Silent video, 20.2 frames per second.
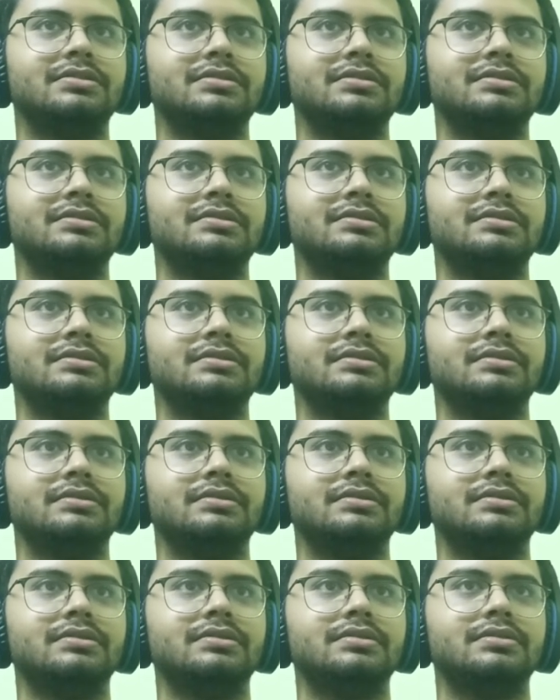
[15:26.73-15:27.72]

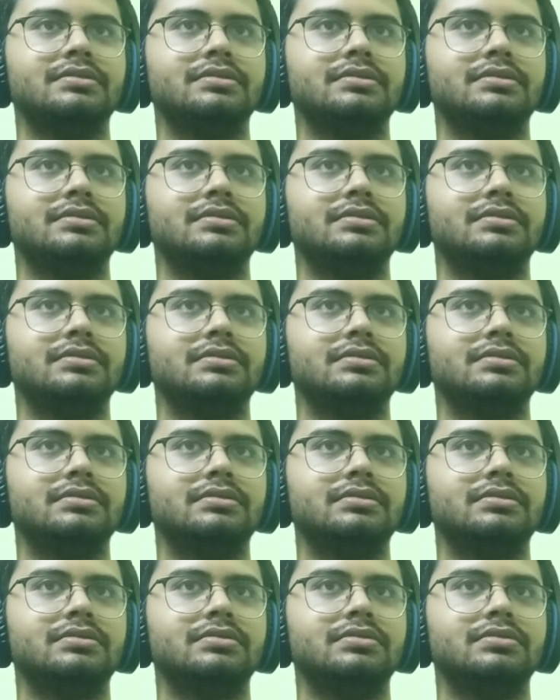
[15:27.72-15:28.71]

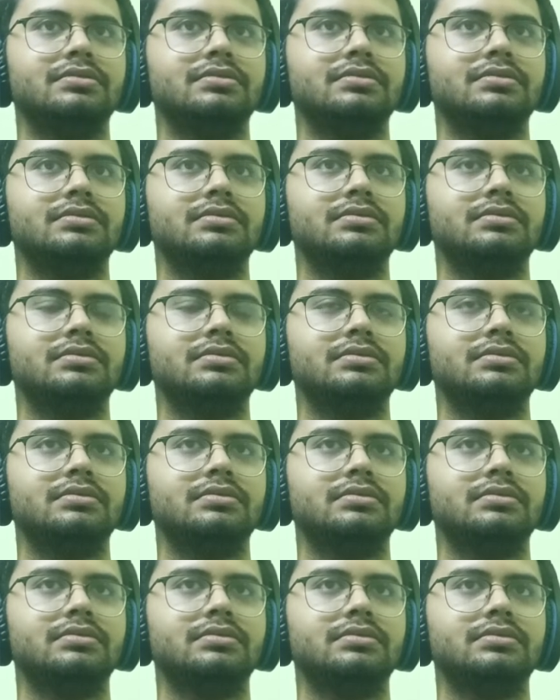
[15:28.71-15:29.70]

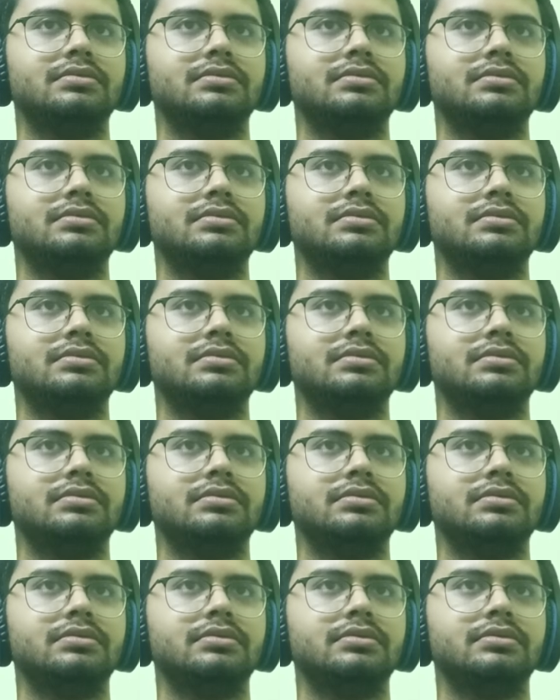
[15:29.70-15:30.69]

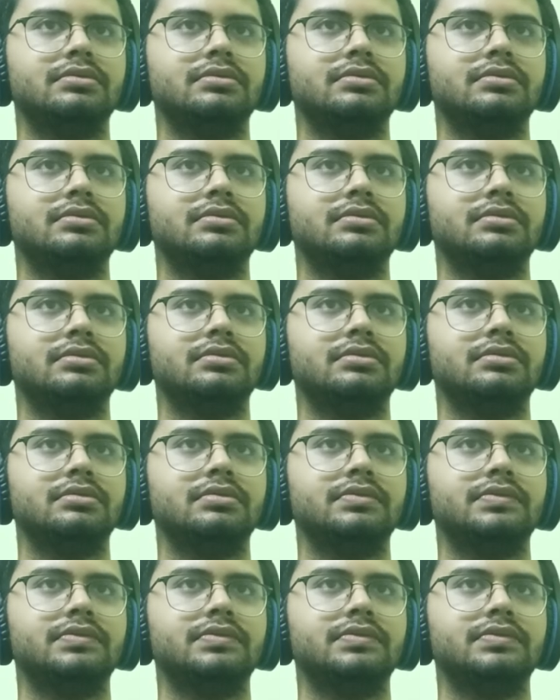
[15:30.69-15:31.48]
No one is speaking in this clip.